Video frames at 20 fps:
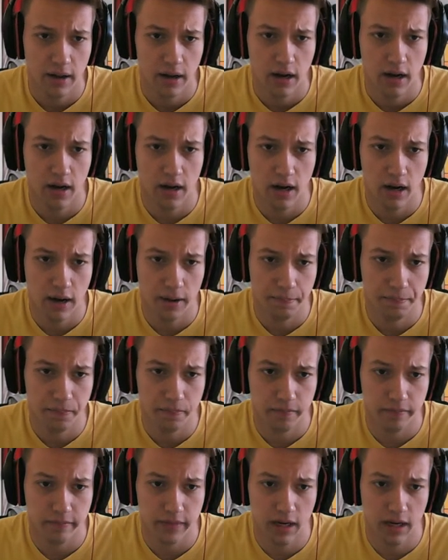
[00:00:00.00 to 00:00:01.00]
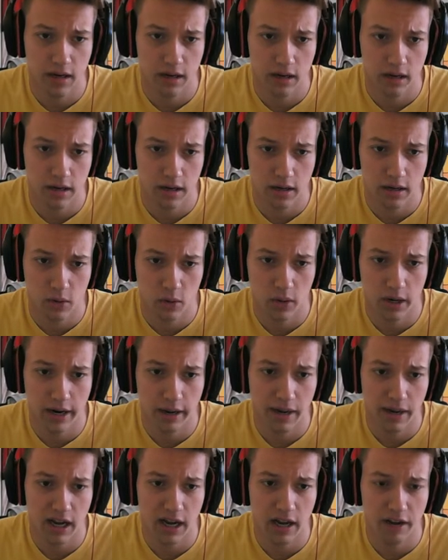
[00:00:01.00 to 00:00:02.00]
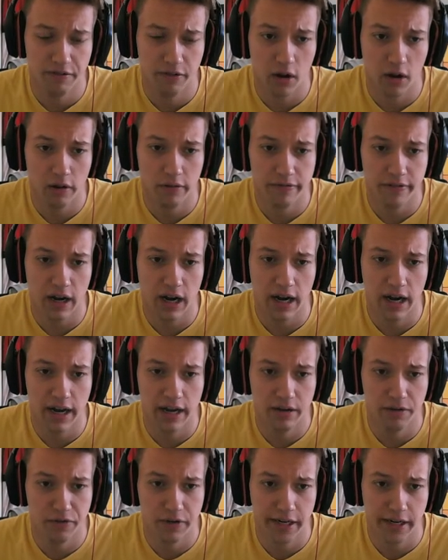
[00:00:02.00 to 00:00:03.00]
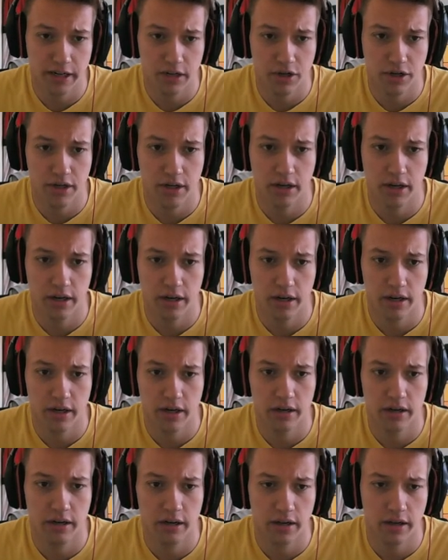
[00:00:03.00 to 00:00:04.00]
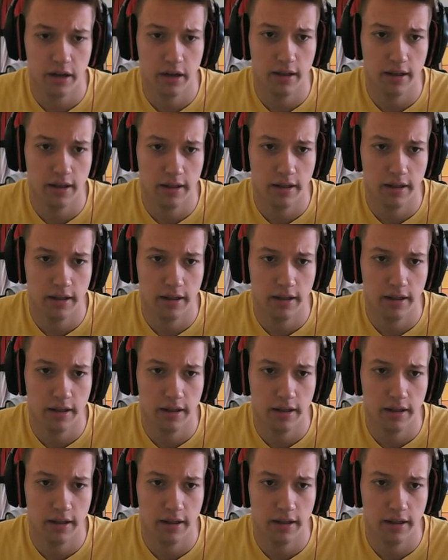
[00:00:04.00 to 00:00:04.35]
When I Mega Evolve, I reach the